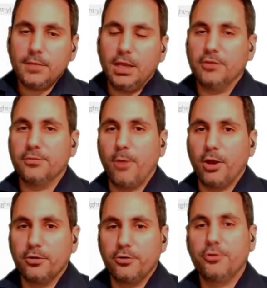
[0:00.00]
is
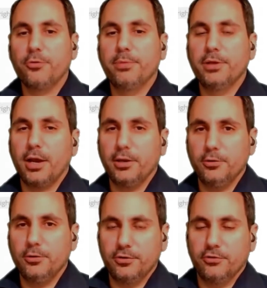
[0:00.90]
monitor your BI
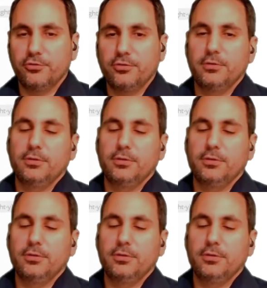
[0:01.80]
usage.